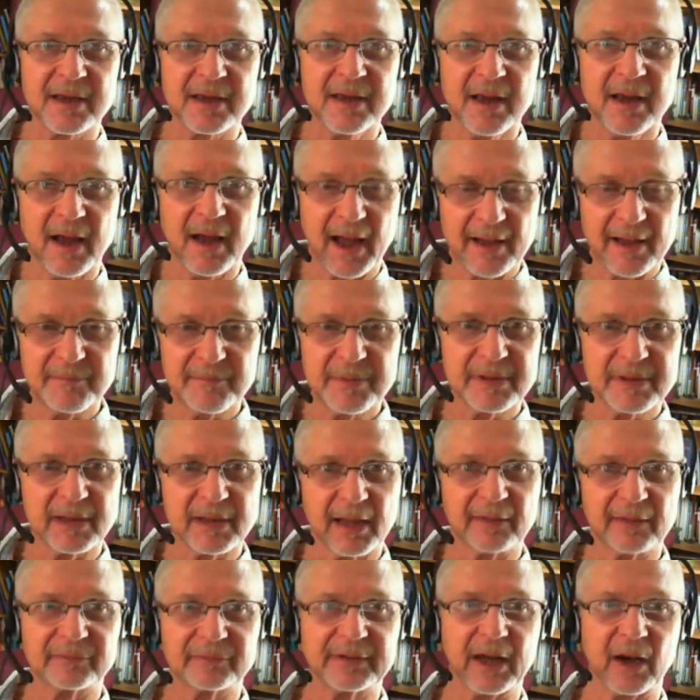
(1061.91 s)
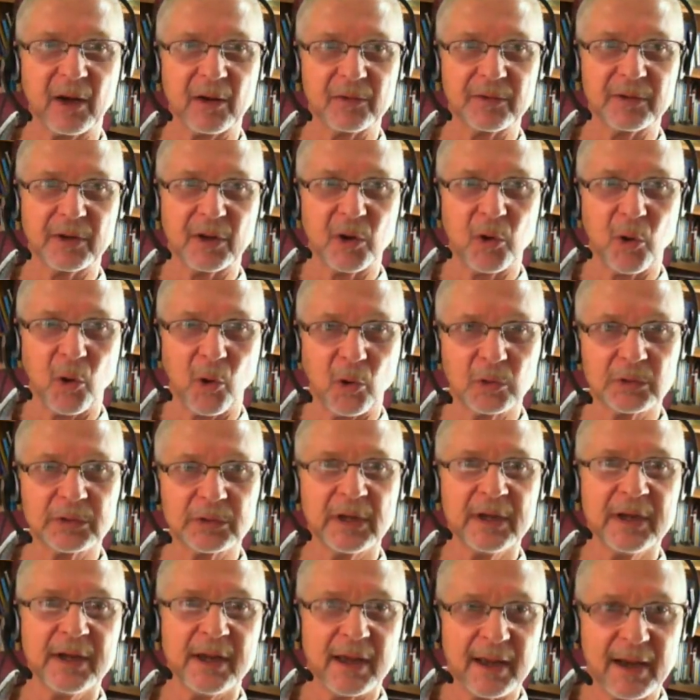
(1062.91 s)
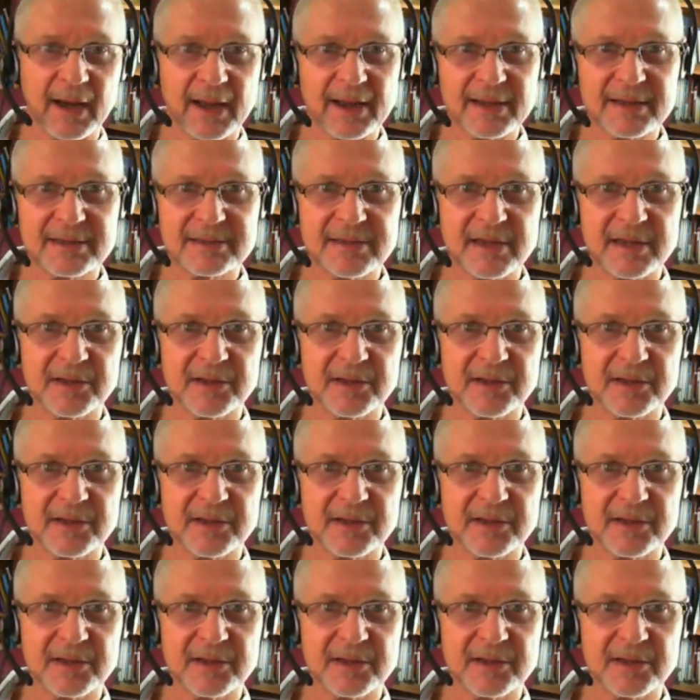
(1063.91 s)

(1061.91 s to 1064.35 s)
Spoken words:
I've been left out in the cold and I see